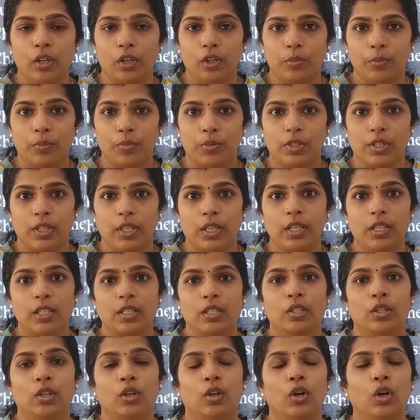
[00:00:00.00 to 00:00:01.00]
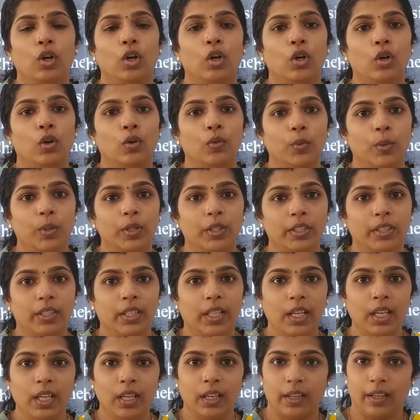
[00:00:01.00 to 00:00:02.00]
object over
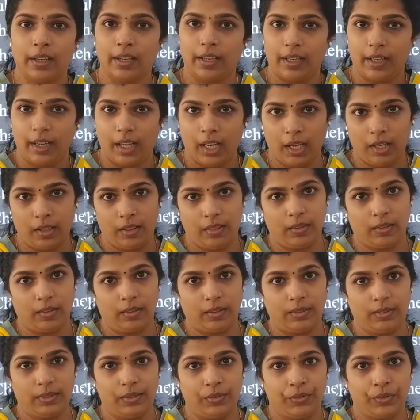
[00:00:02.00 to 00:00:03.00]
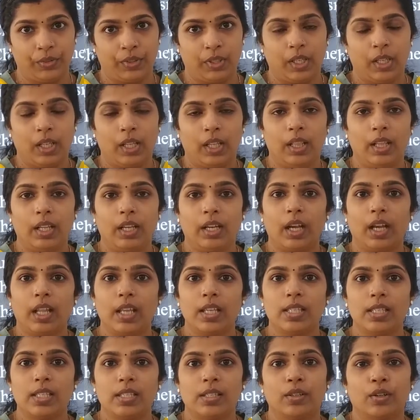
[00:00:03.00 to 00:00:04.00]
the other. That
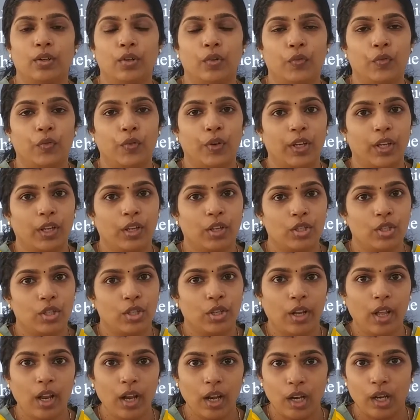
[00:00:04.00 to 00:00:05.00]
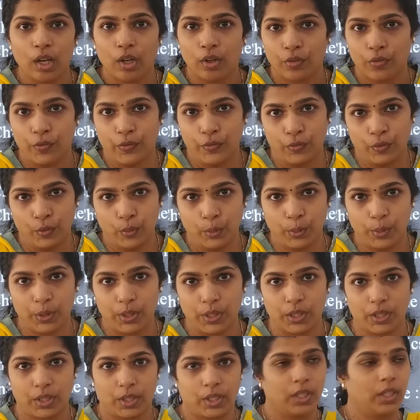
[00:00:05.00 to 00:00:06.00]
is frictional
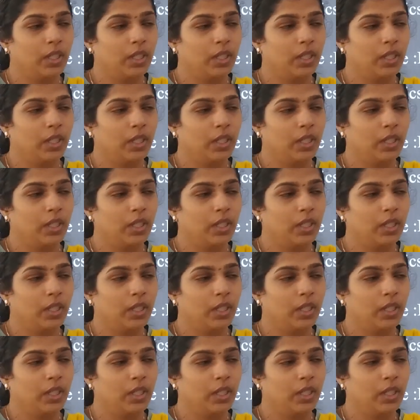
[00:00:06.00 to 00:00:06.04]
force.